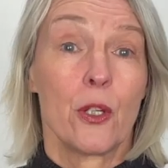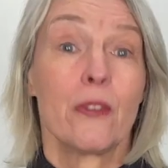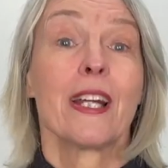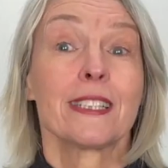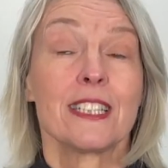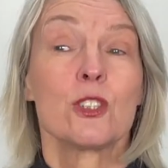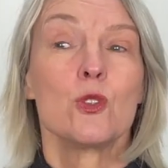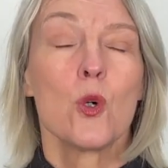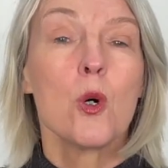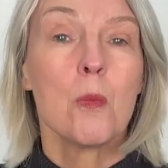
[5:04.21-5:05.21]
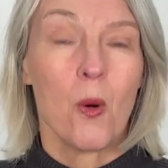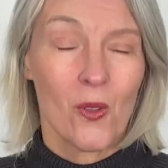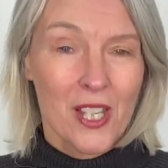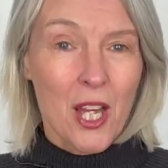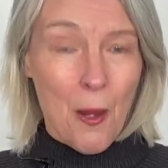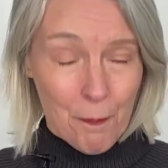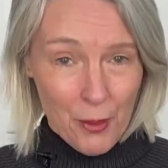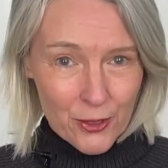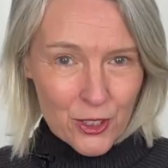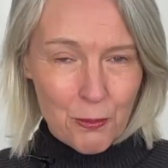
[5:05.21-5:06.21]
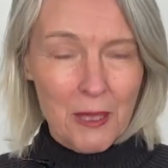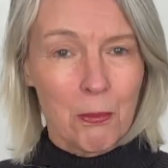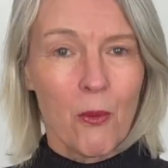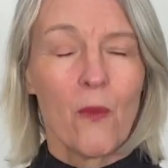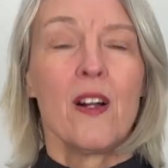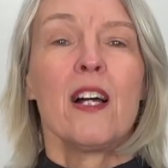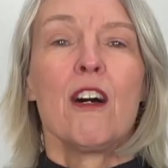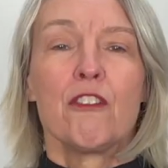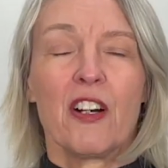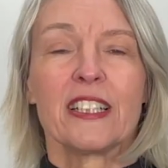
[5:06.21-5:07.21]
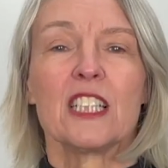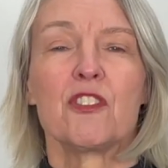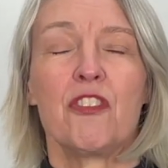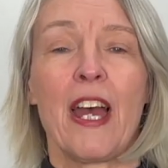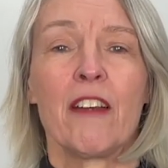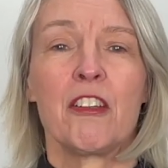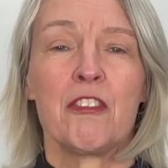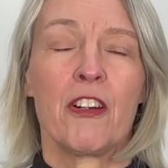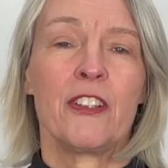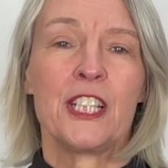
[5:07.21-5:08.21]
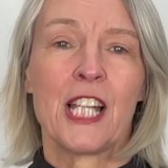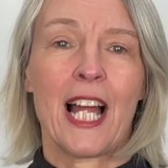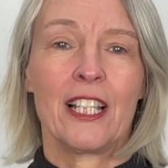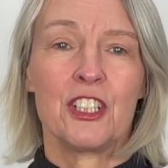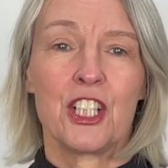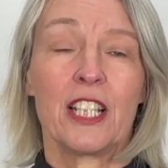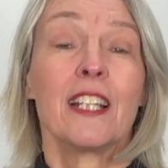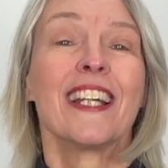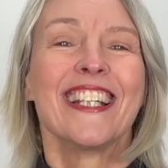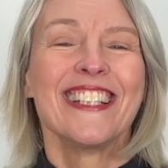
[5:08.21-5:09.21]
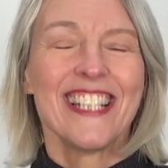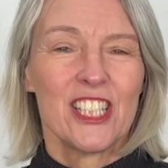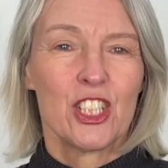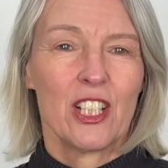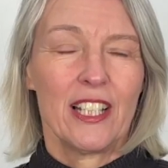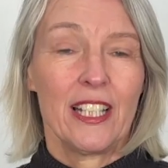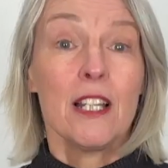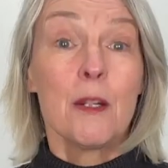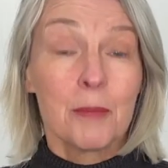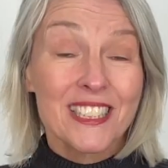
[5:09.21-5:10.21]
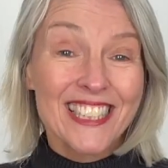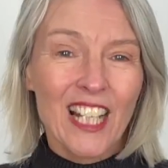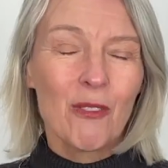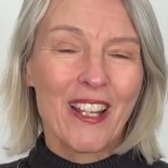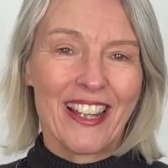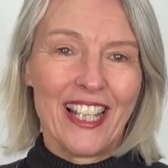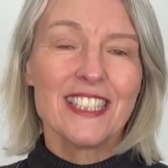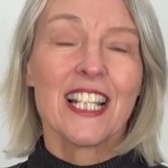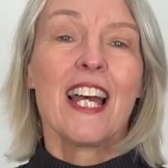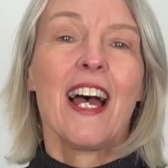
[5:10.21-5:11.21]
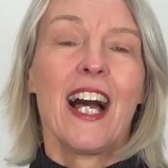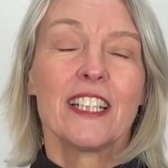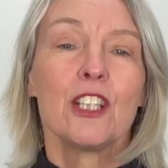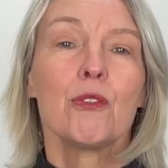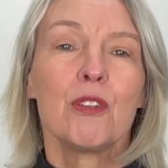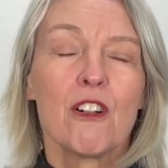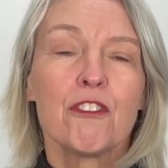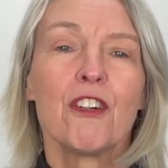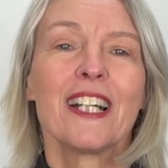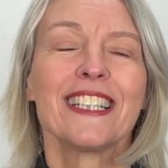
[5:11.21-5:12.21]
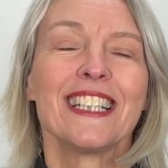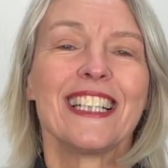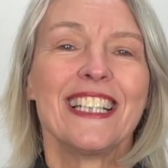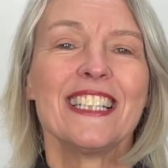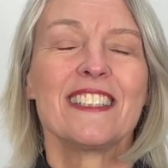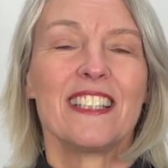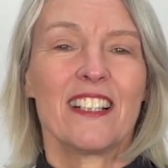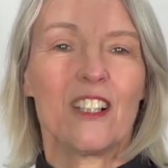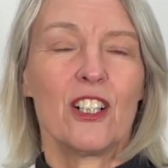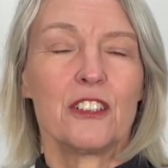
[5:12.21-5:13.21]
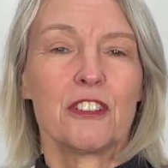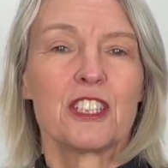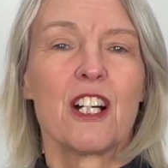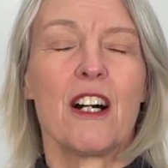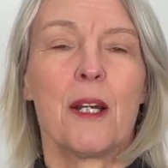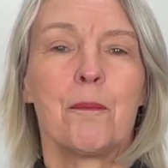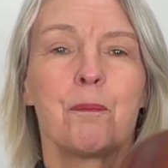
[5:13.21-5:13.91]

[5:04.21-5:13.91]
That is normal. Most people find this very, very challenging initially, but stick with it and you will find it easier over time.